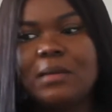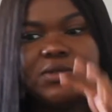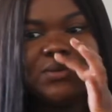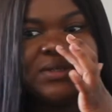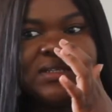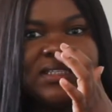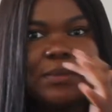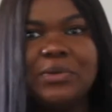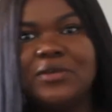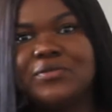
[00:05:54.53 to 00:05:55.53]
doing this,
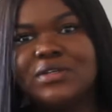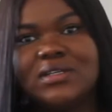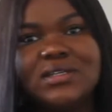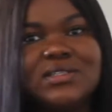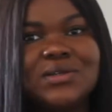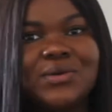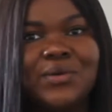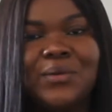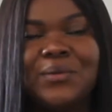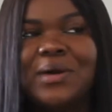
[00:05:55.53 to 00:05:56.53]
I'm paying for this,
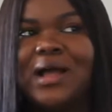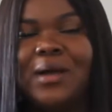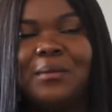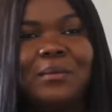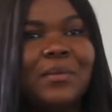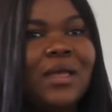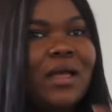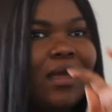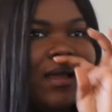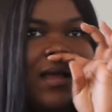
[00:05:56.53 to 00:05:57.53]
I'm
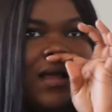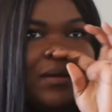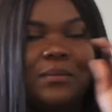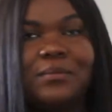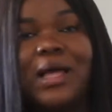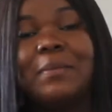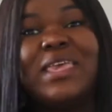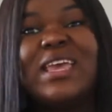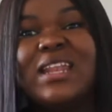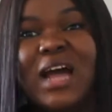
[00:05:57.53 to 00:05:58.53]

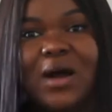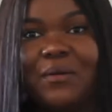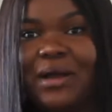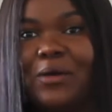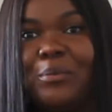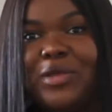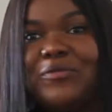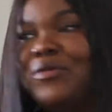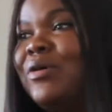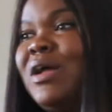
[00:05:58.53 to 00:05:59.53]
here now,
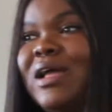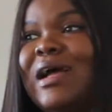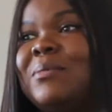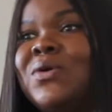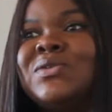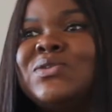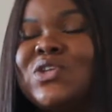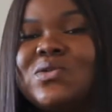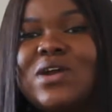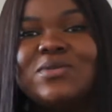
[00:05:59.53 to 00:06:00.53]
I'm going to
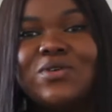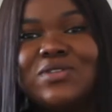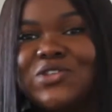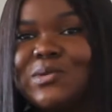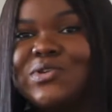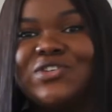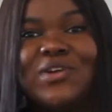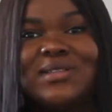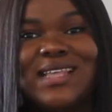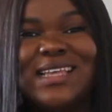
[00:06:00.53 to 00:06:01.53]
subscribe to all the
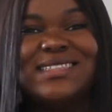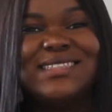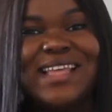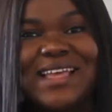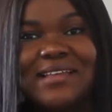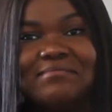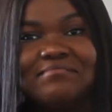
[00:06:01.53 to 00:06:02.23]
subscriptions that is there.